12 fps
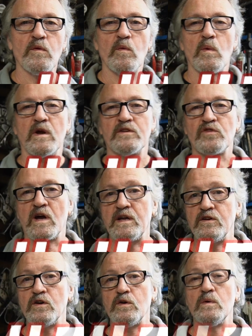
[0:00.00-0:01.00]
we want to try
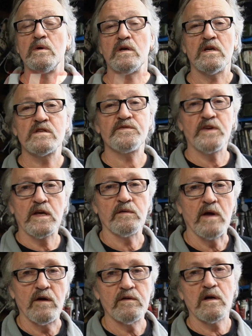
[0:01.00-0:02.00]
and do is figure
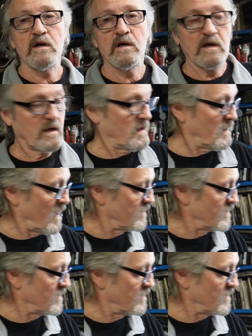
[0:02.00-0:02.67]
out our